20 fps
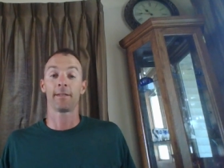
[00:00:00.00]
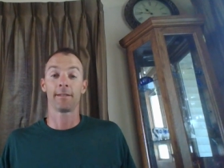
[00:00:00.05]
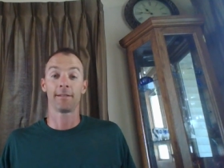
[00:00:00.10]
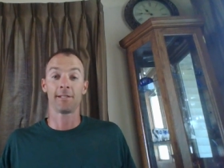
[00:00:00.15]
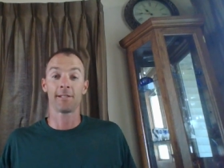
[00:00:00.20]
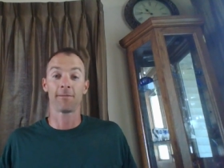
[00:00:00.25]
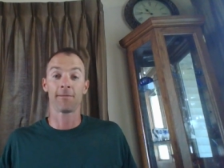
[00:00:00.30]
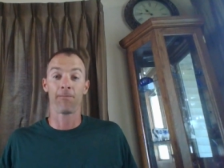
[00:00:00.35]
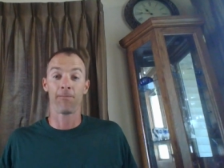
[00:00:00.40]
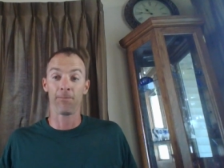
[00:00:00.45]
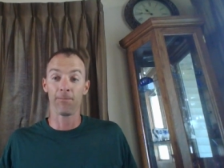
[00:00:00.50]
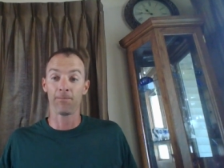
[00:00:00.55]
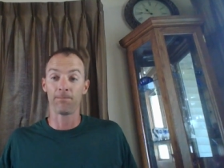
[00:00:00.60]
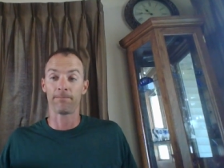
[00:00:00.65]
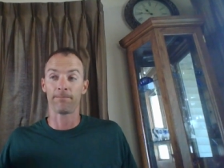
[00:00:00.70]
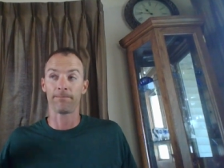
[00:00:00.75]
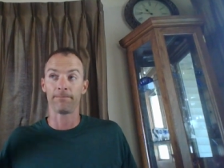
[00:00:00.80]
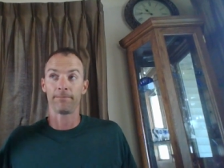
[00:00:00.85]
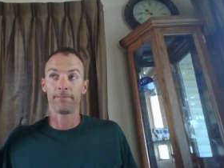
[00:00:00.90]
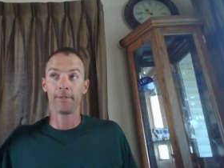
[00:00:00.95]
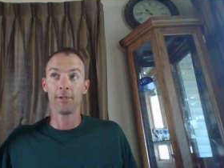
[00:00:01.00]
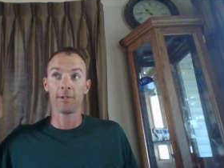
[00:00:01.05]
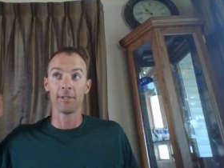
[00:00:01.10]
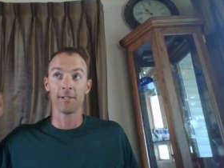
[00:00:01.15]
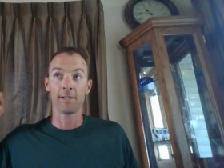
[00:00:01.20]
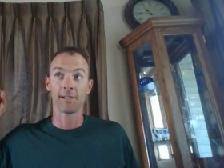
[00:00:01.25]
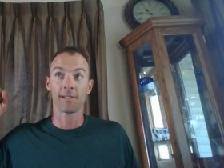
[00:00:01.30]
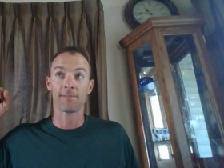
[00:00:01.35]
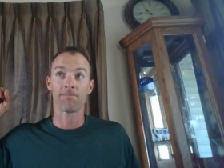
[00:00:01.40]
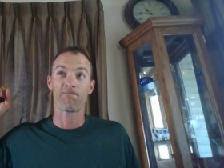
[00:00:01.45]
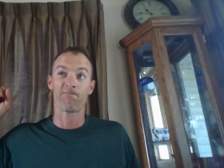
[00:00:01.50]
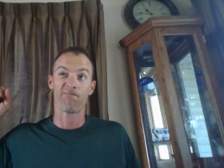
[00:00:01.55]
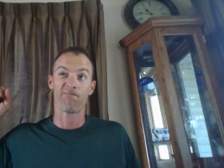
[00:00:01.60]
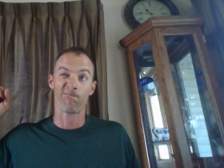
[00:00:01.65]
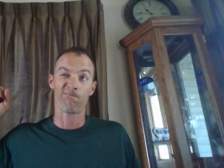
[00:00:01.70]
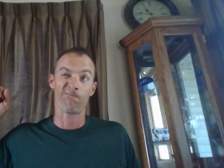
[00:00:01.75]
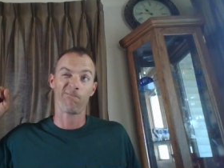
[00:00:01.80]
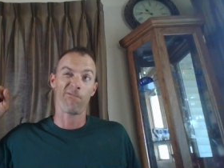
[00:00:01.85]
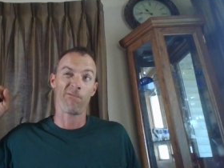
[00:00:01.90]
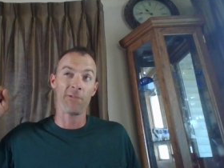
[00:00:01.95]
Just, you can just
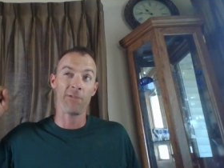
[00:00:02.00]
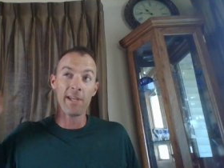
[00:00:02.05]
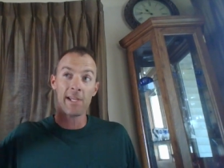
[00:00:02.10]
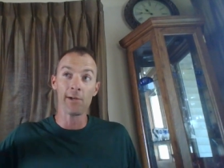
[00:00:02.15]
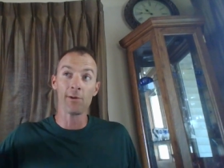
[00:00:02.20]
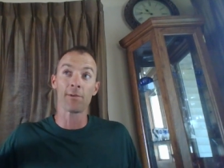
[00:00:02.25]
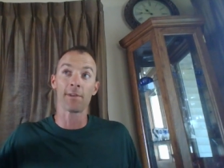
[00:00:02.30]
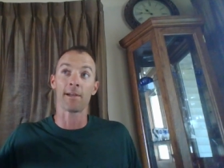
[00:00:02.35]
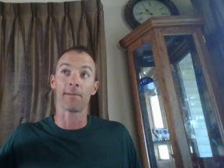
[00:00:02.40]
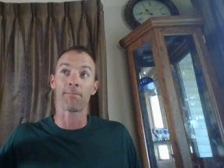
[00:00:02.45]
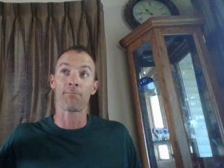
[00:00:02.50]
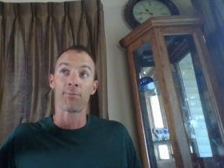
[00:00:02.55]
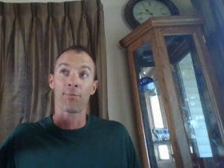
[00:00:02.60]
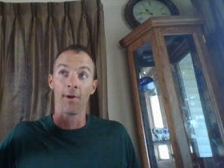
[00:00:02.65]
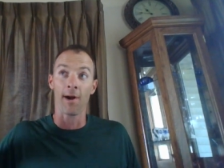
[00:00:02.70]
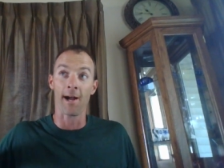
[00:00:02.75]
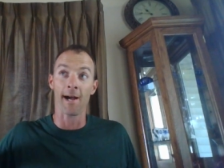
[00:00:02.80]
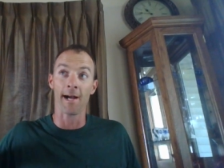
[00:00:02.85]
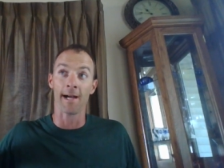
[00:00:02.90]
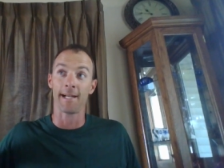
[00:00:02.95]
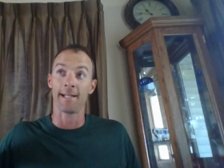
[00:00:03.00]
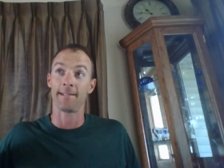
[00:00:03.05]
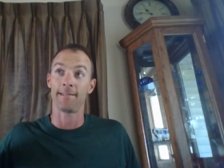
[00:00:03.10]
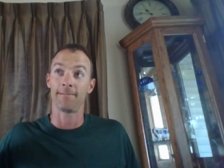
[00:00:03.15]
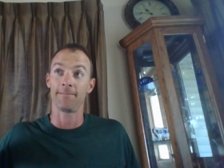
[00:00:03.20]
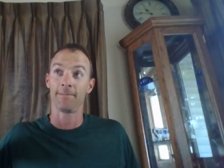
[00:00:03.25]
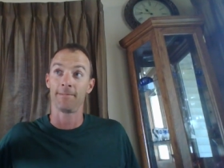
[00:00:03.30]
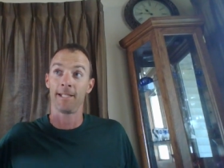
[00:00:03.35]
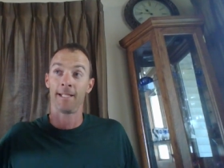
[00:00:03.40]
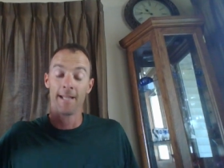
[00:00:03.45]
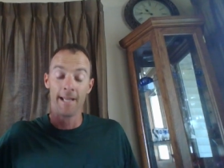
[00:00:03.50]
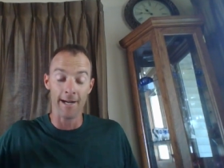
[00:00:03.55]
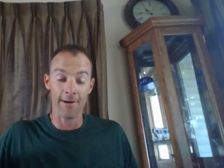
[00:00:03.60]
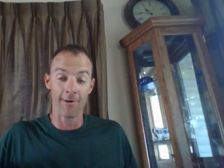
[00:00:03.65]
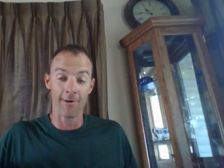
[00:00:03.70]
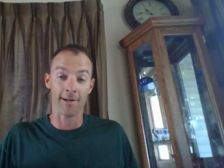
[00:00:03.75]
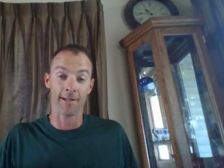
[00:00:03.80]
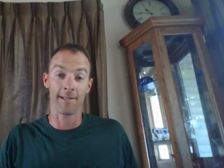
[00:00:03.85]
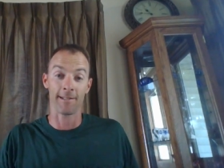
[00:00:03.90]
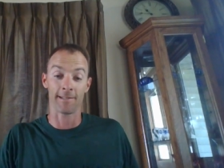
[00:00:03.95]
feel the pride and
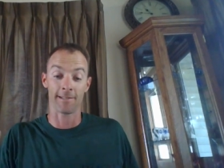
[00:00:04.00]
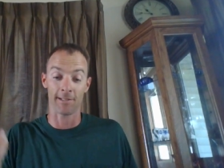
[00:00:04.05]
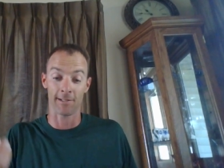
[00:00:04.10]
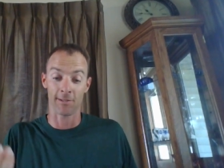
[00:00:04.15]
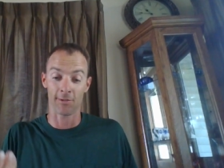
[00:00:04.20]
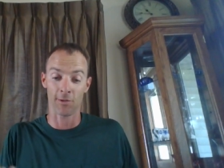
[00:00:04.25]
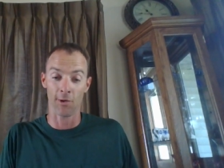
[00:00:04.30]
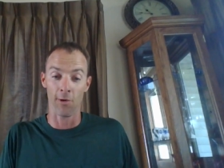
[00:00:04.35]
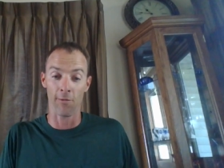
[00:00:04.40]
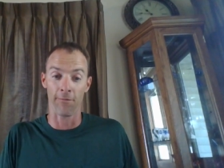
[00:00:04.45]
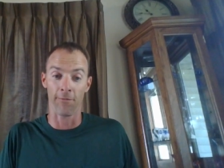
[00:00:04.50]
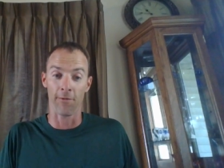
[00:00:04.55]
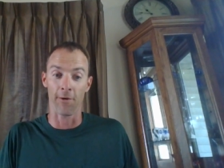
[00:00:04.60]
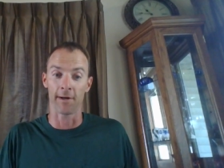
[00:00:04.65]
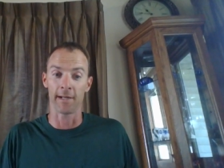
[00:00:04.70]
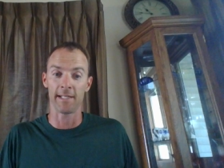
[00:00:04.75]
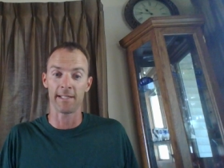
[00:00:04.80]
arrogance in Zophar.